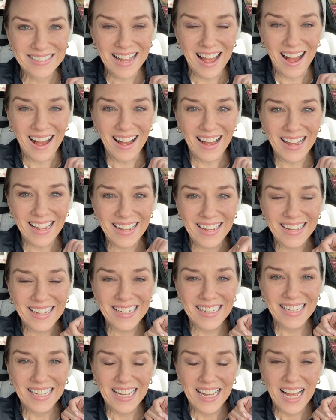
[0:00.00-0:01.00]
Hi,
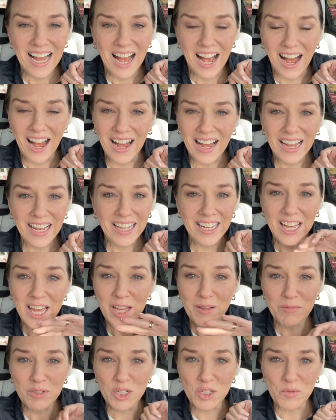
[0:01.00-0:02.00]
I
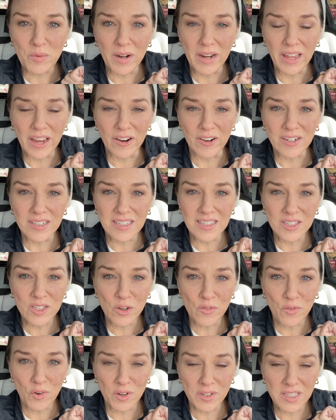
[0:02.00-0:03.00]
am just running errands and
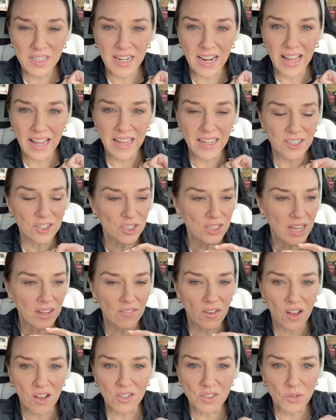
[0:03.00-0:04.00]
so forth today and just have
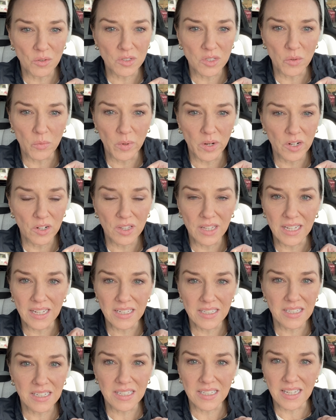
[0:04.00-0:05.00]
all sorts of weird
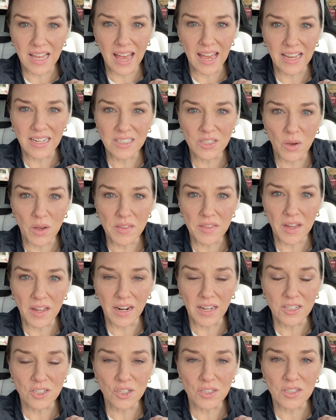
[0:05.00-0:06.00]
things to say, so I thought
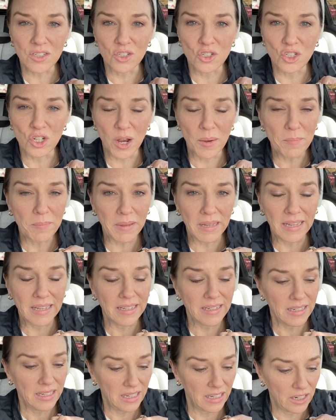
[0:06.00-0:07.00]
I'd just jump
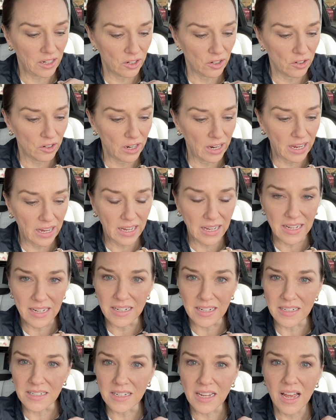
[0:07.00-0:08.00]
in here
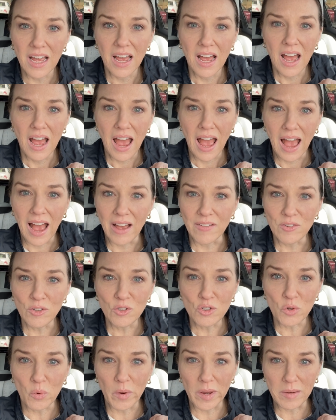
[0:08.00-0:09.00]
and have you
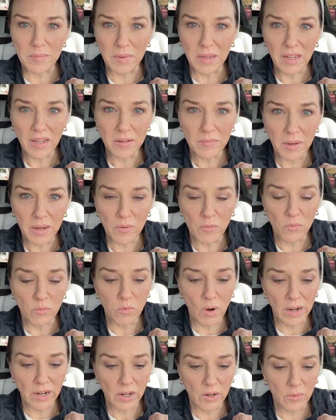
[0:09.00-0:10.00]
join me on my
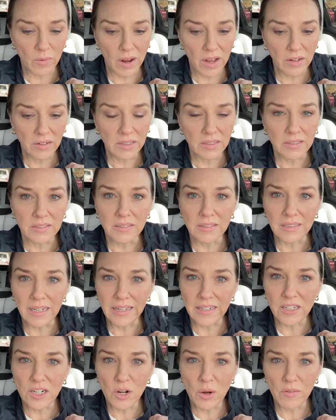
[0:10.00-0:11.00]
running around and
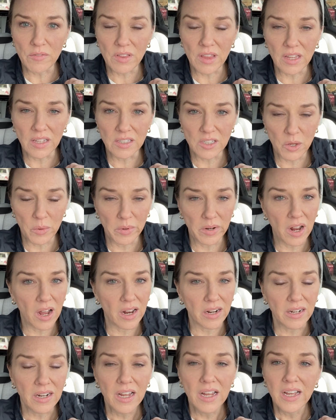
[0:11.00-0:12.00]
letting you know everything that's going
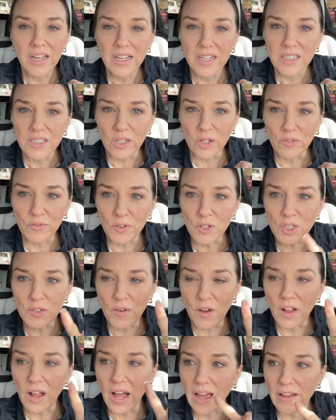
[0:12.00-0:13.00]
on. So first of
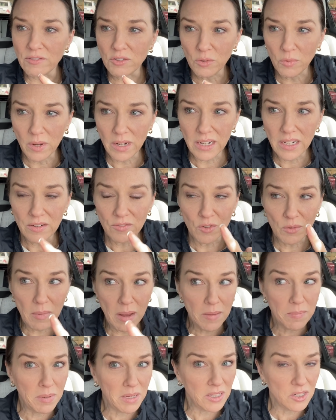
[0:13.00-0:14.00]
all, I have to run in for my
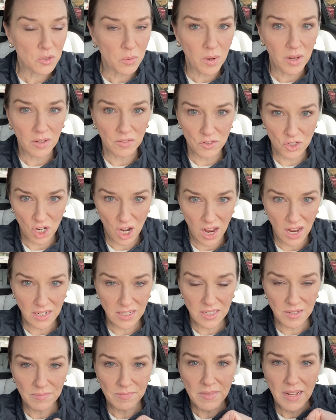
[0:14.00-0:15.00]
B twelve shot.